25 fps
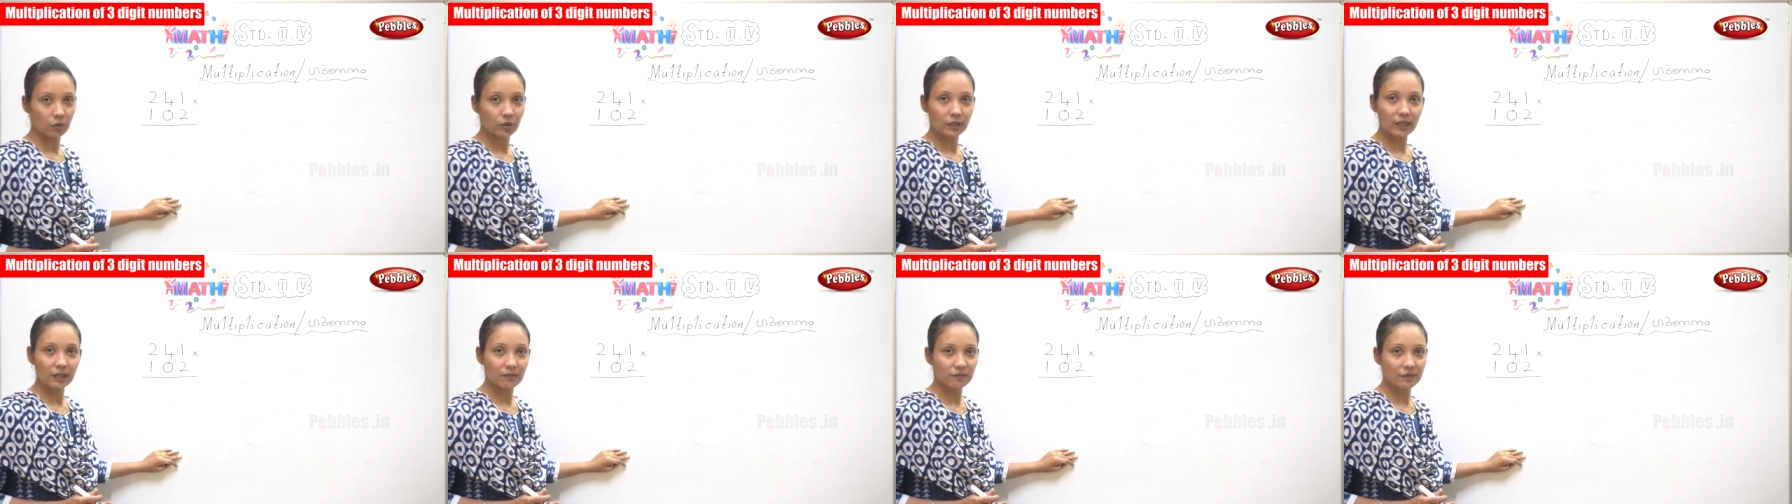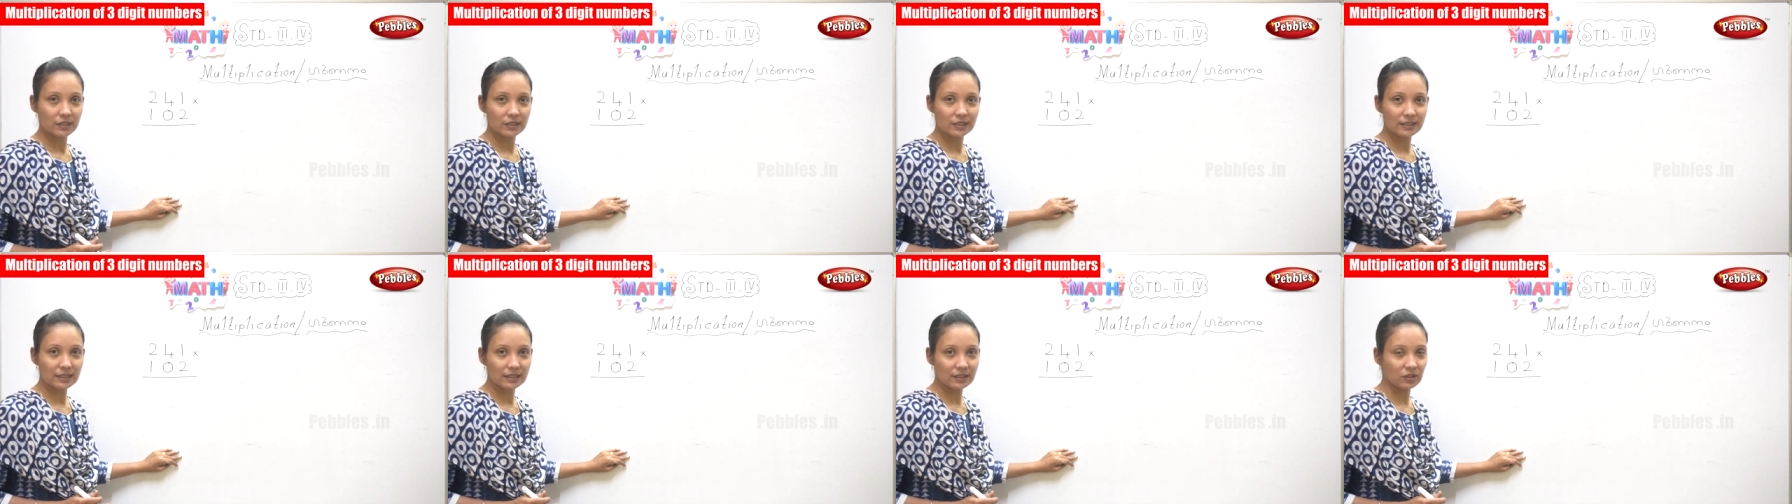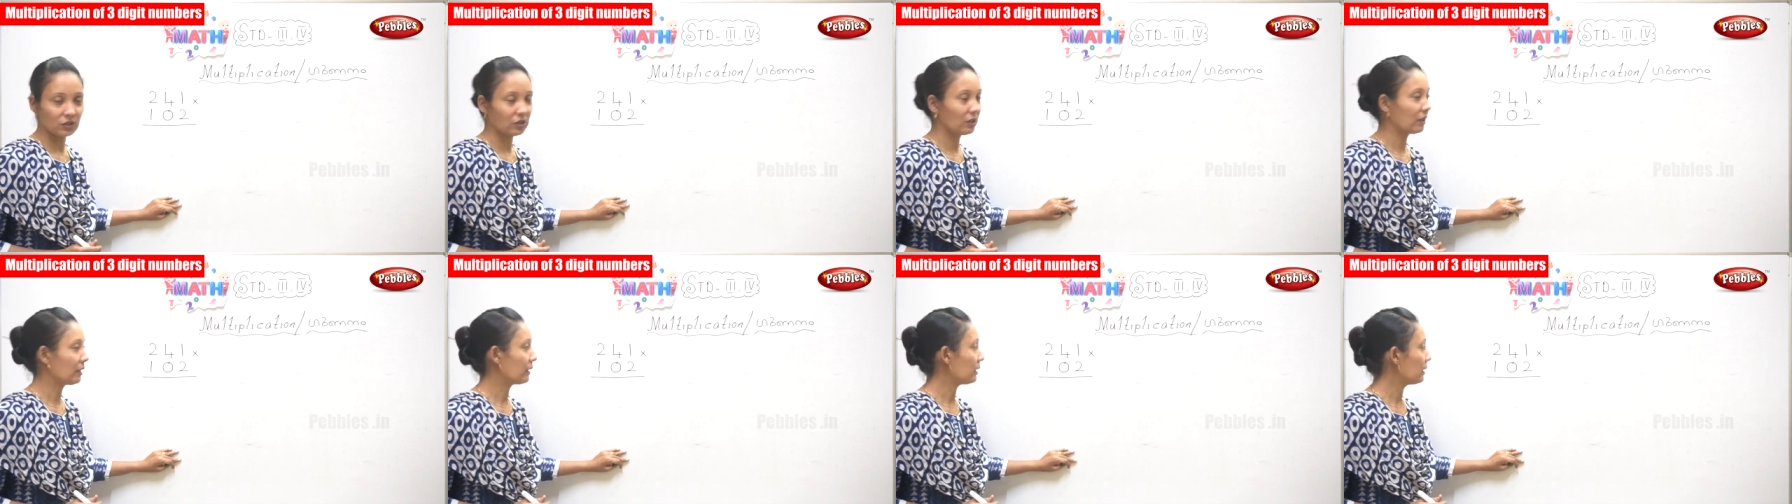can we
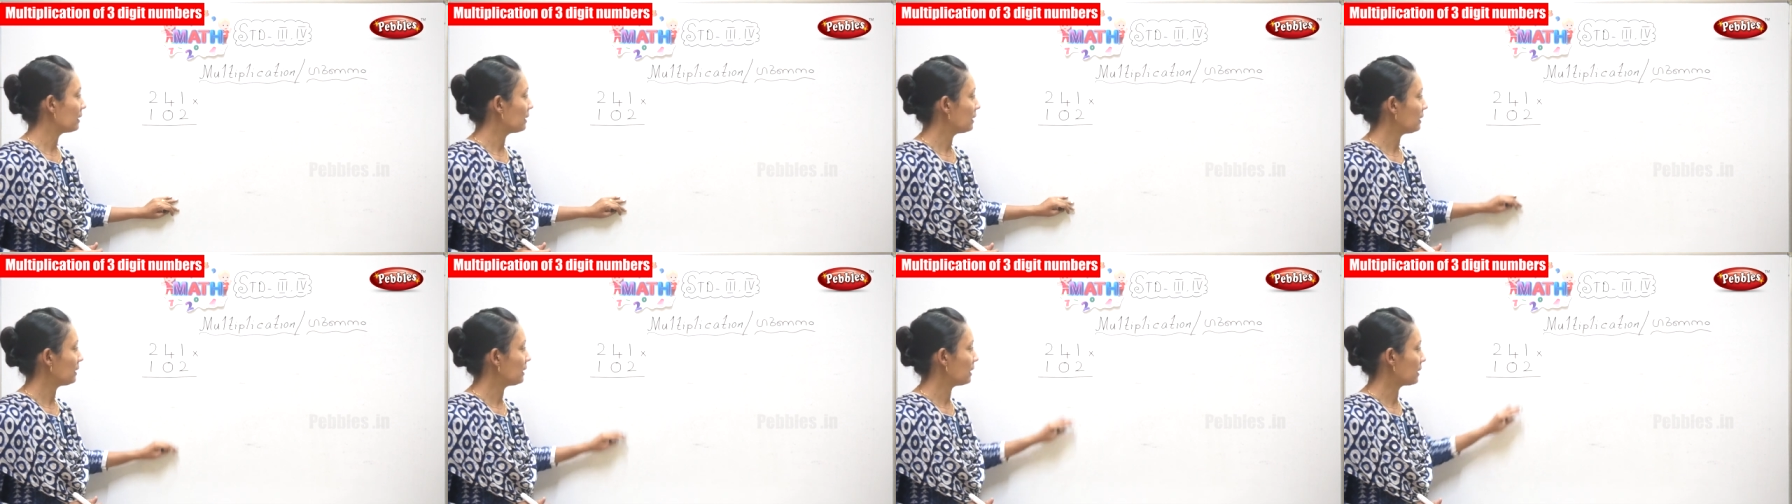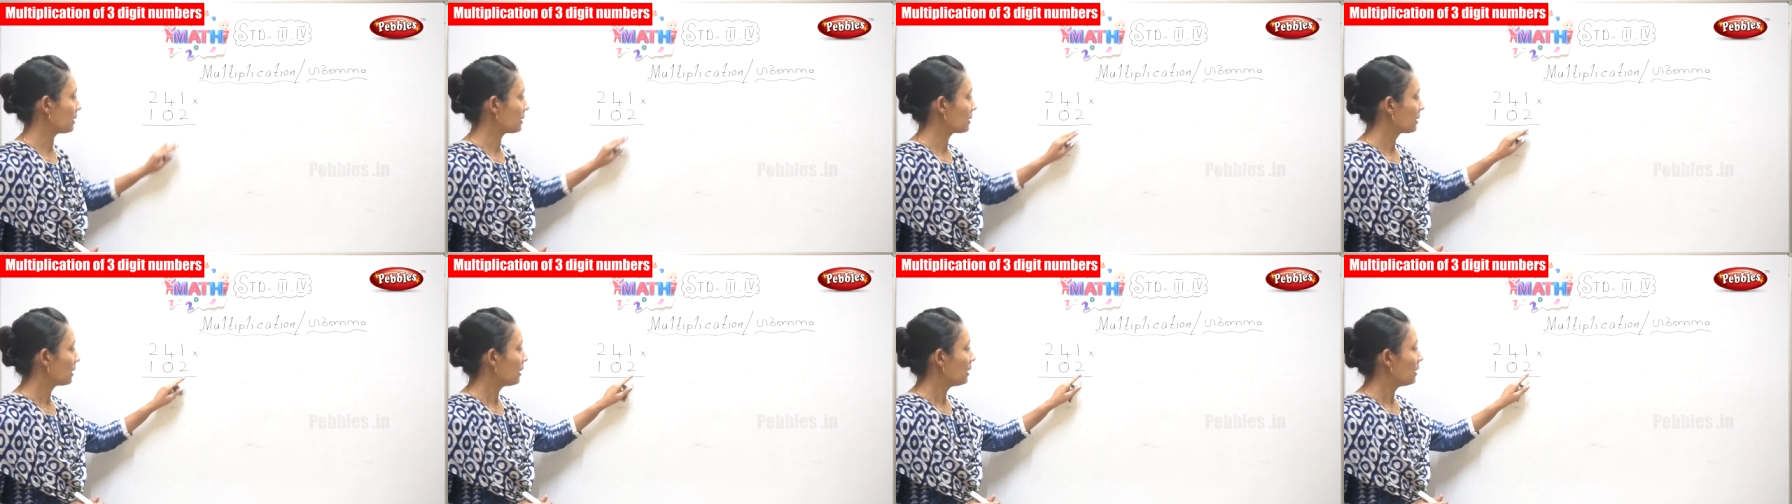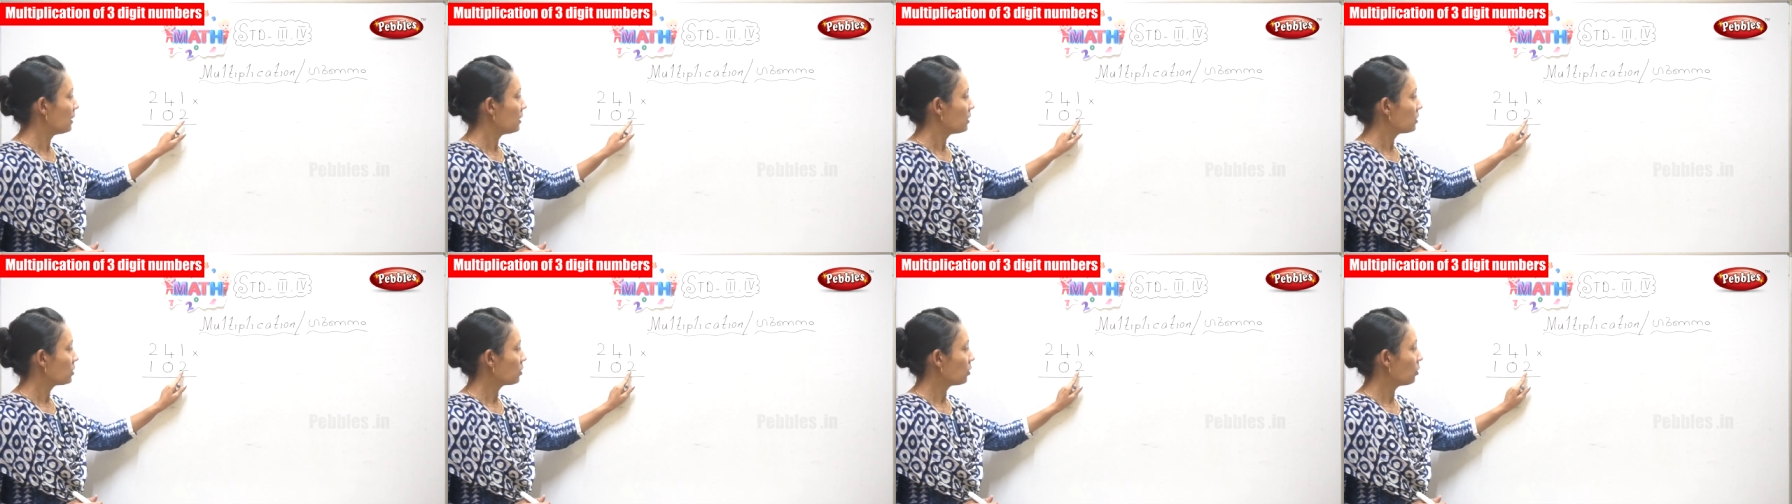start, children? Yes.
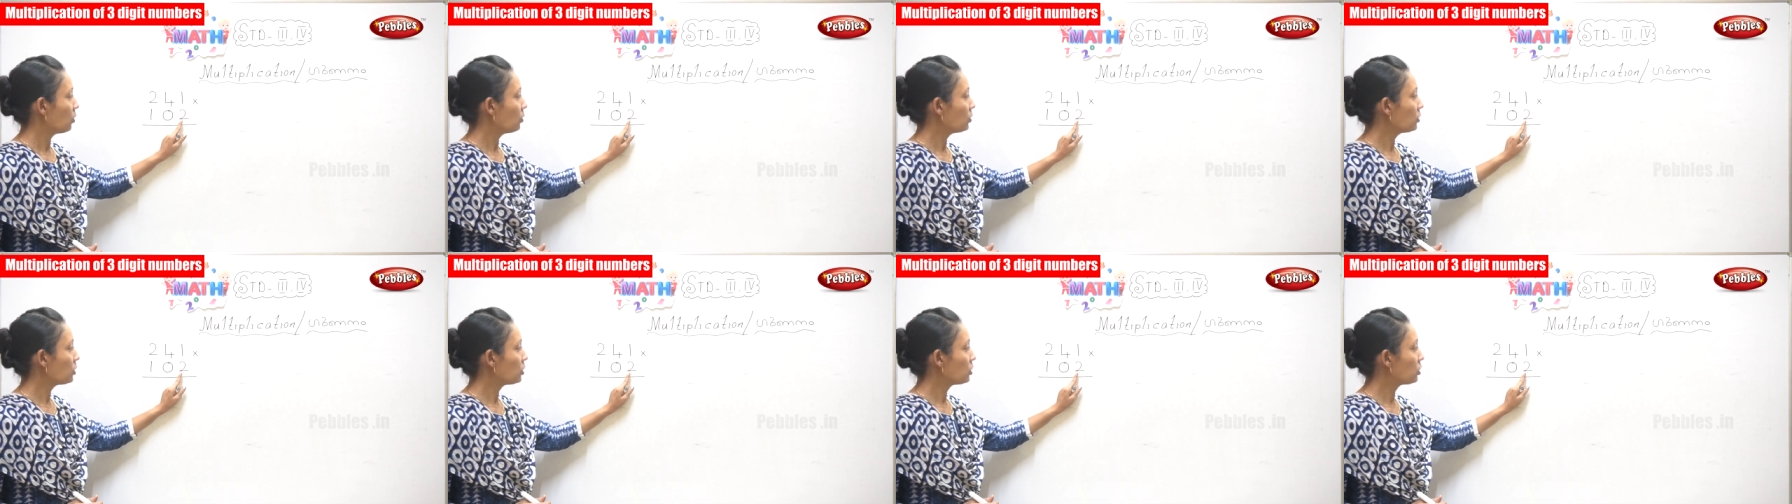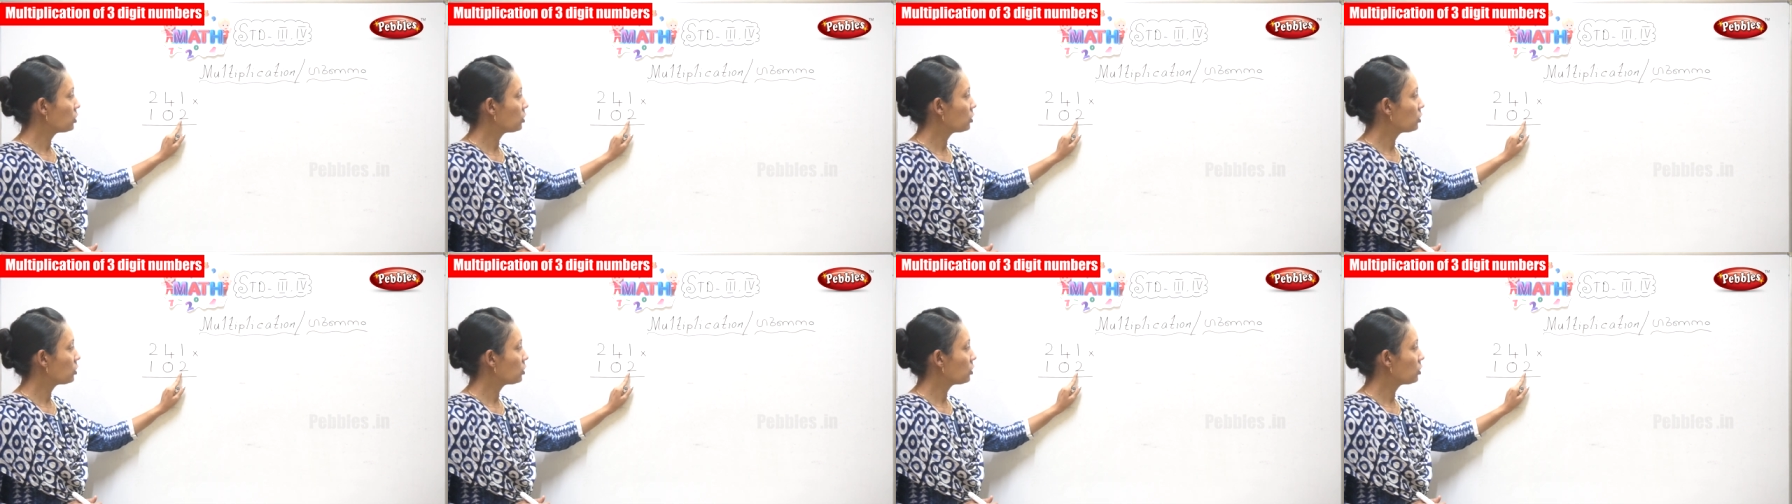So